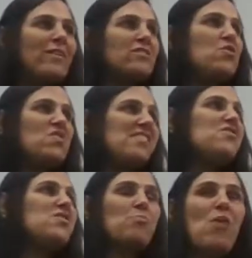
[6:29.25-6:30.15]
You're going to
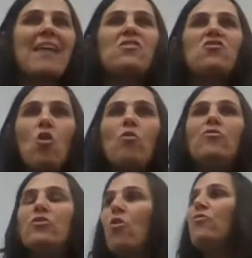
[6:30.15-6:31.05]
see this in practice
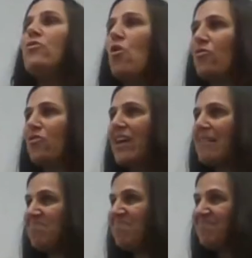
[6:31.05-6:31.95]
over and over and
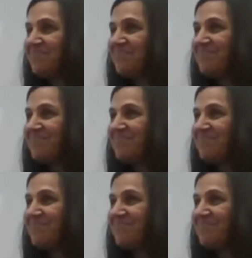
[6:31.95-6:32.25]
over again.